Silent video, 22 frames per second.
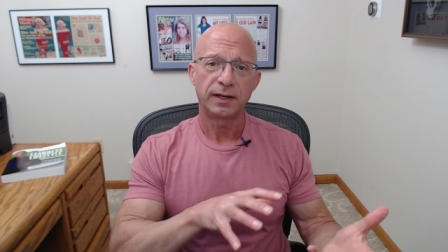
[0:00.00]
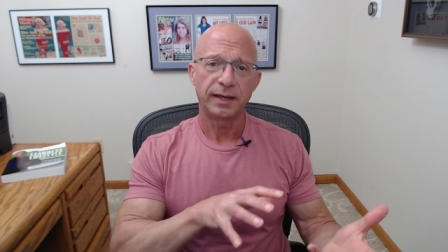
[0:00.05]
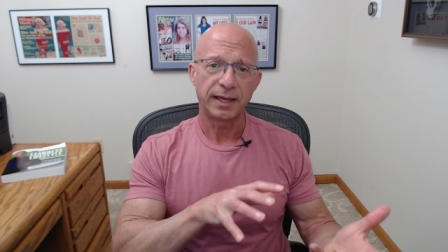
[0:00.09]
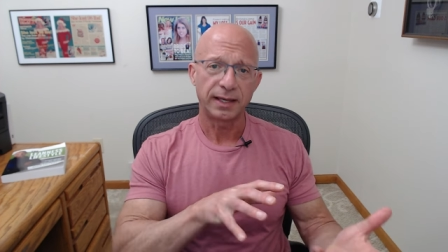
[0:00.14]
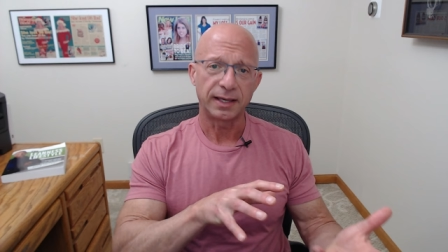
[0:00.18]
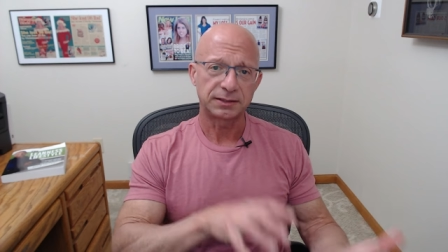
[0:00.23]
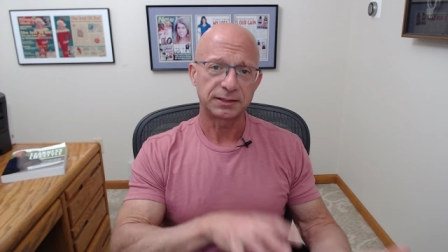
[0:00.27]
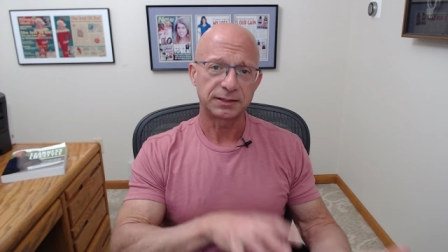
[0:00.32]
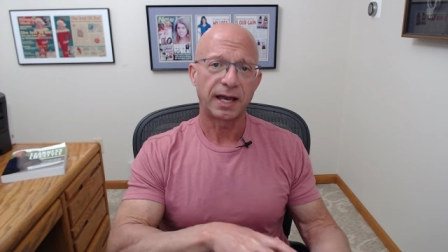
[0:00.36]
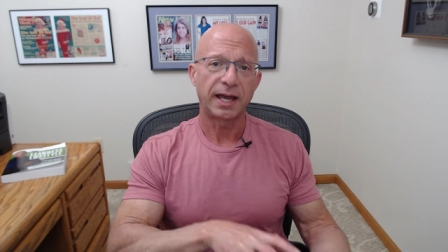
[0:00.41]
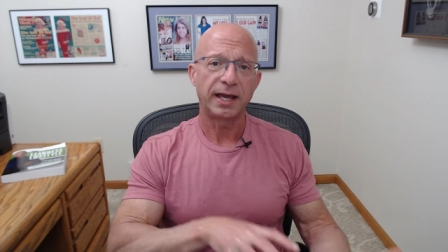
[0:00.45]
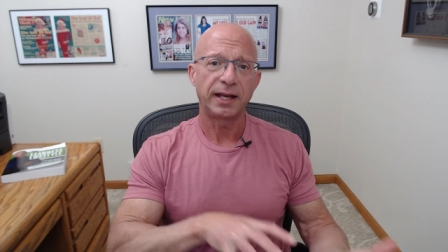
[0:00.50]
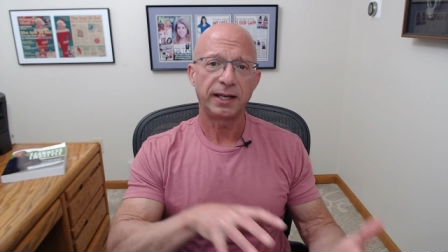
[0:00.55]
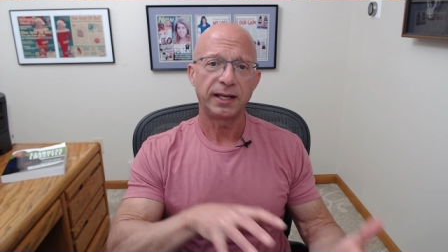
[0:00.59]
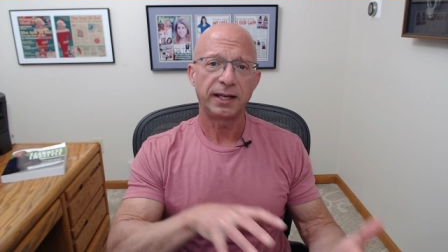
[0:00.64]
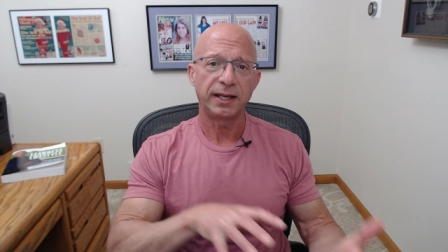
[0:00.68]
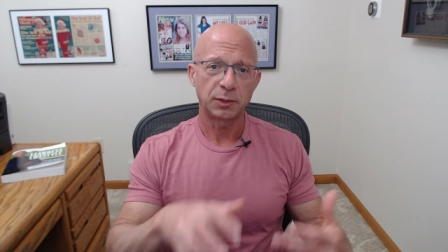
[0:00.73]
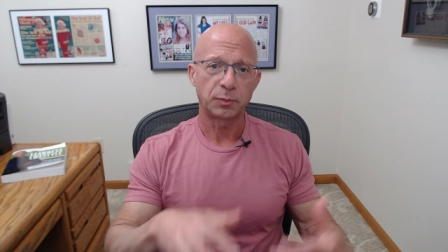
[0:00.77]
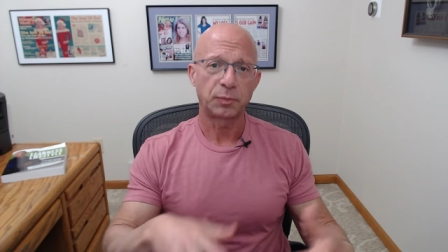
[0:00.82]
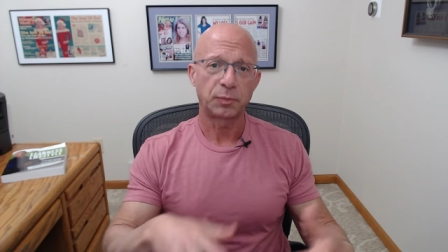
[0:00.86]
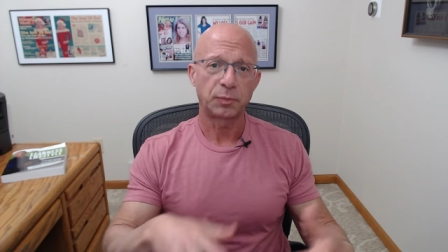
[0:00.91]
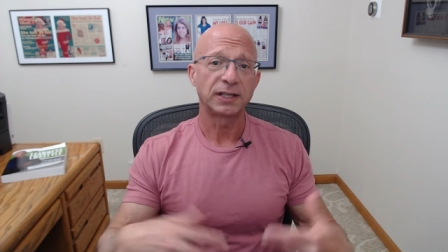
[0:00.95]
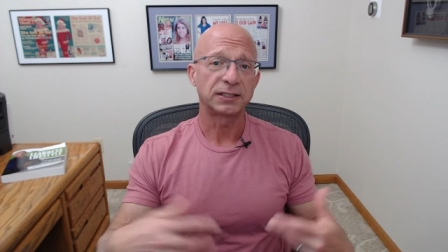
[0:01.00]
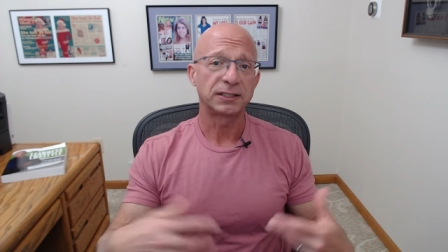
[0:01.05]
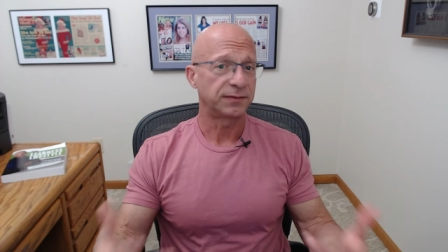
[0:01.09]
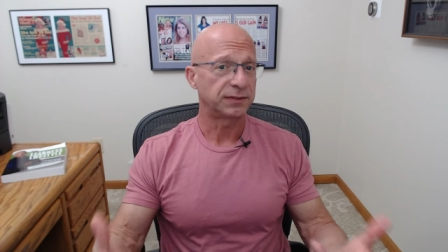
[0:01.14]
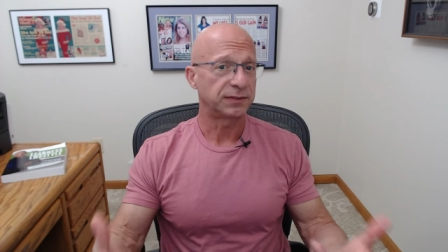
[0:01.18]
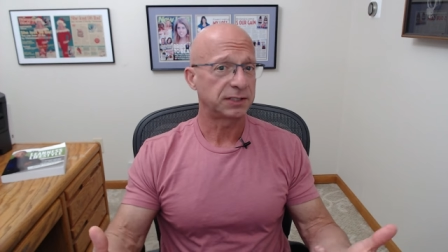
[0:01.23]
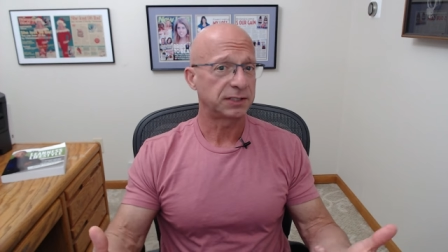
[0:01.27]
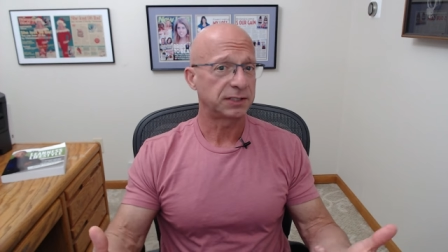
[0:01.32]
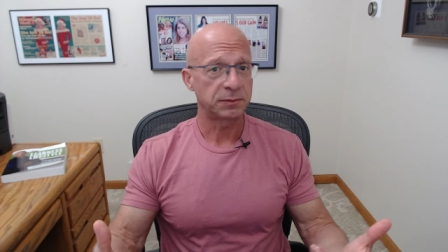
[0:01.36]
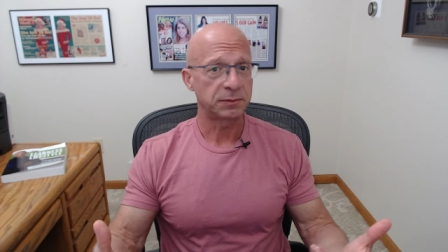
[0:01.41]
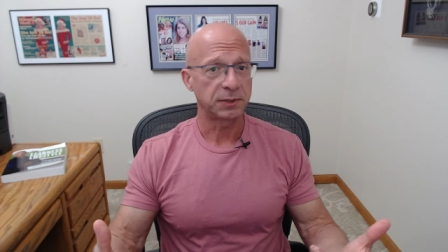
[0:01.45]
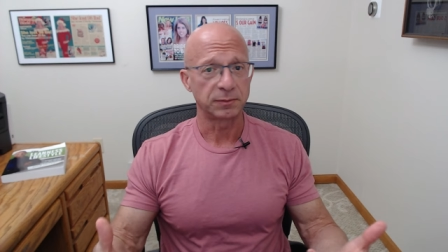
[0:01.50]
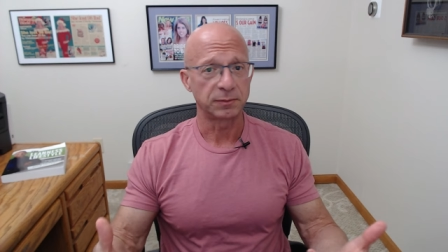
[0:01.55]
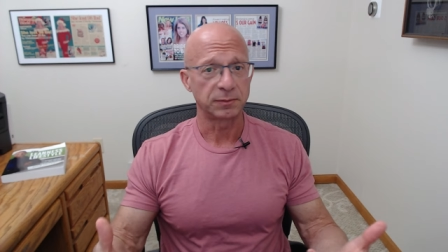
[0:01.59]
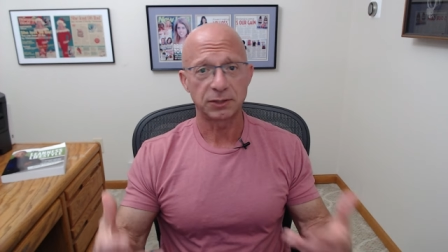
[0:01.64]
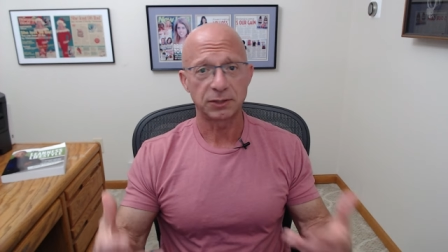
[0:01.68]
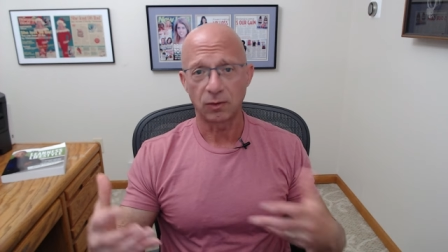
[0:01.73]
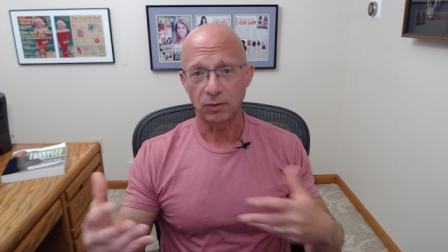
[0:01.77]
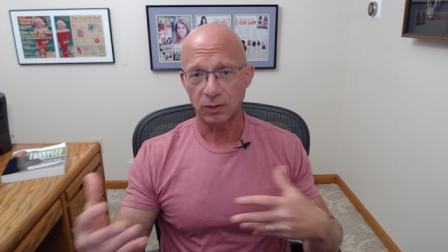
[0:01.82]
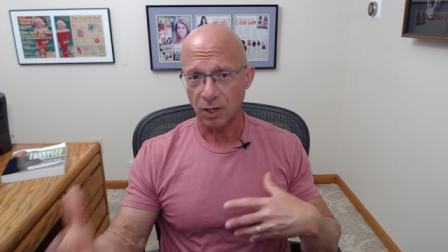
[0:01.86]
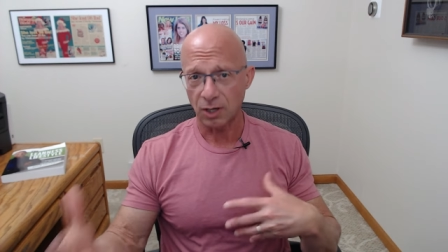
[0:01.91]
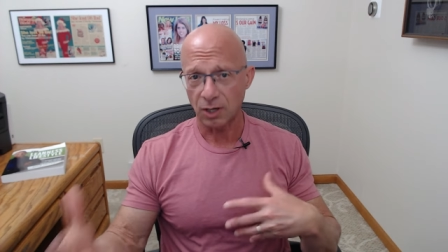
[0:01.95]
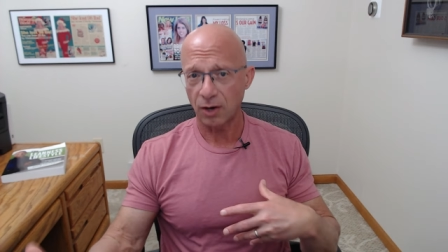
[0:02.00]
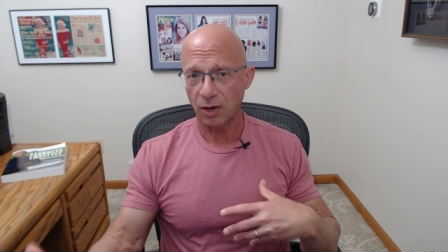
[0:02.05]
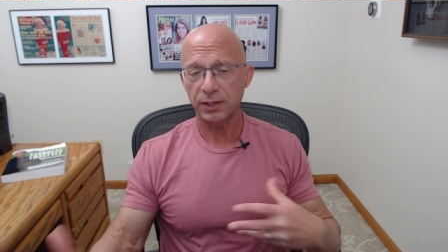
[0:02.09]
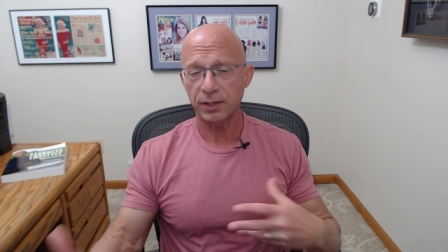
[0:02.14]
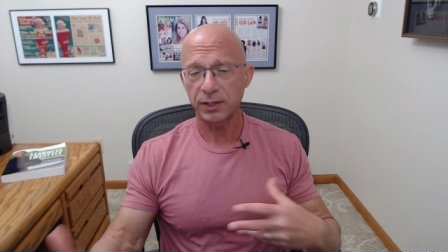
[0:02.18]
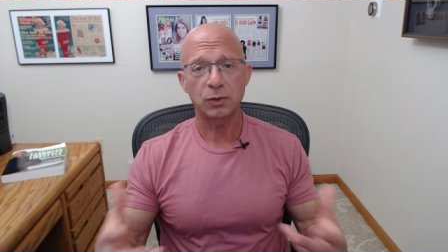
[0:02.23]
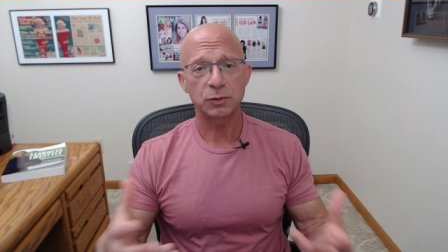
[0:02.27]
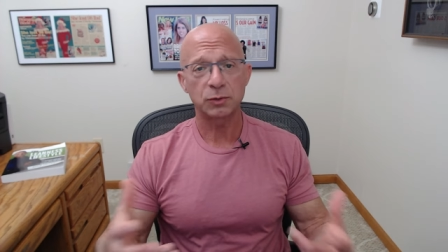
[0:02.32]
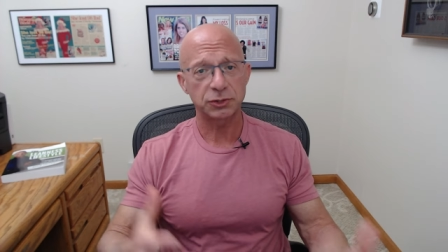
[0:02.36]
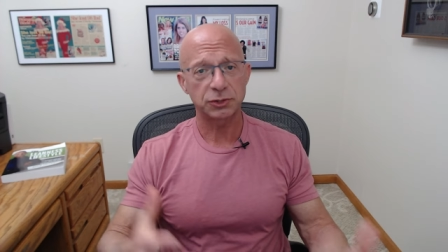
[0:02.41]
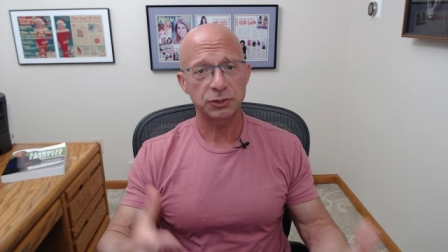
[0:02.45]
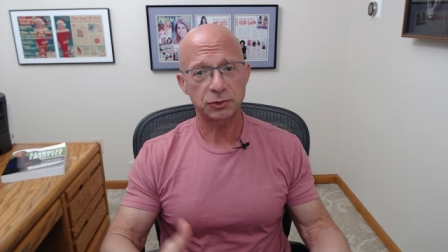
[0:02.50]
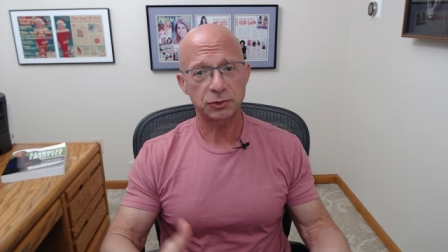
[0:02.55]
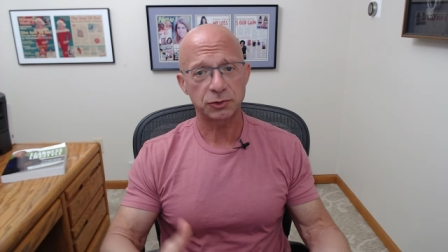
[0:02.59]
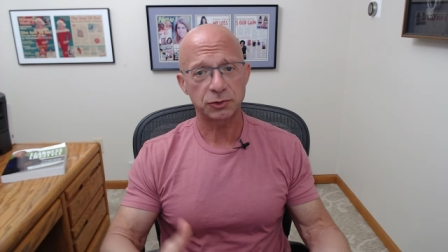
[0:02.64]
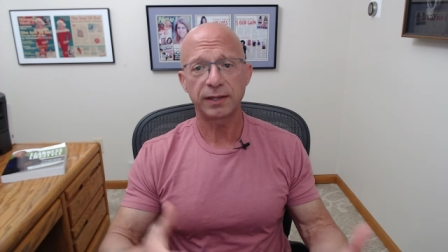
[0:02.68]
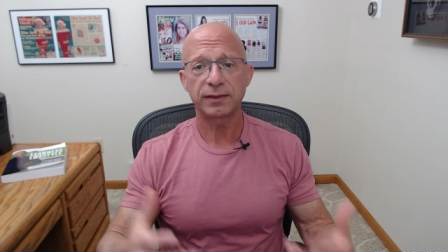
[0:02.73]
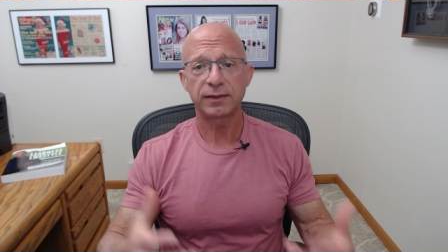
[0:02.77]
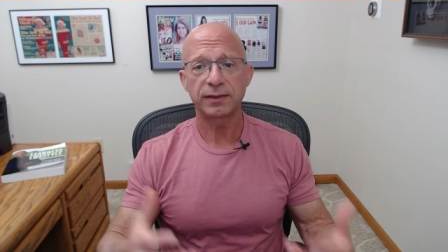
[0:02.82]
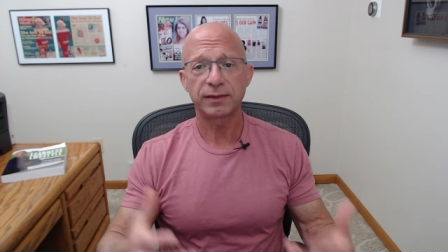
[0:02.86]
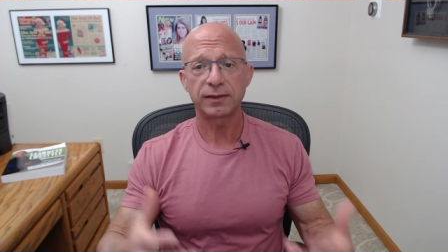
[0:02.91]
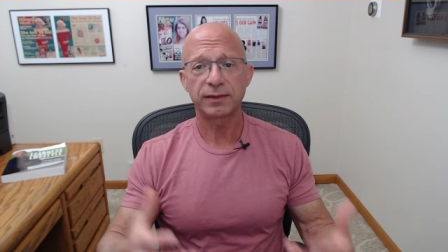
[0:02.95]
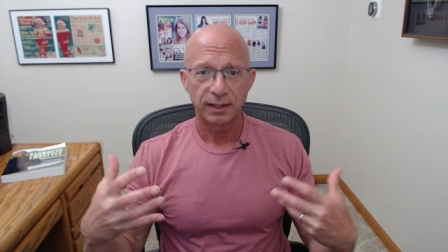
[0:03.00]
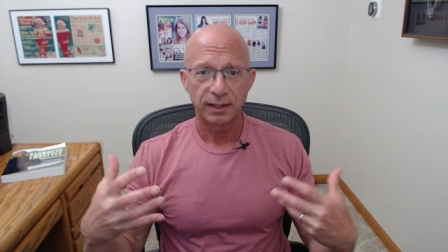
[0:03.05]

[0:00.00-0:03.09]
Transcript: anxiety and depressive symptoms. So, cardio, strength,